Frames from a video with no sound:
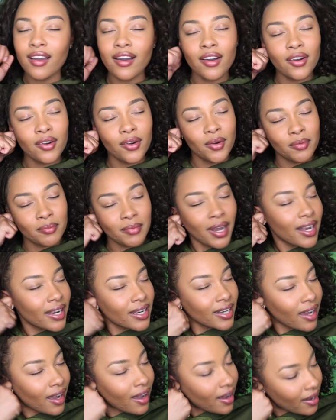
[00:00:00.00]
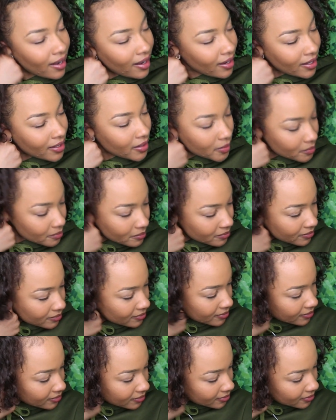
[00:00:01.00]
Oh my God.
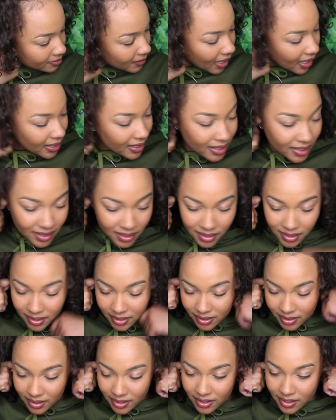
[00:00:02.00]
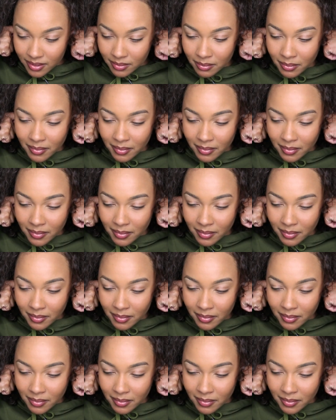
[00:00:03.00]
My ears,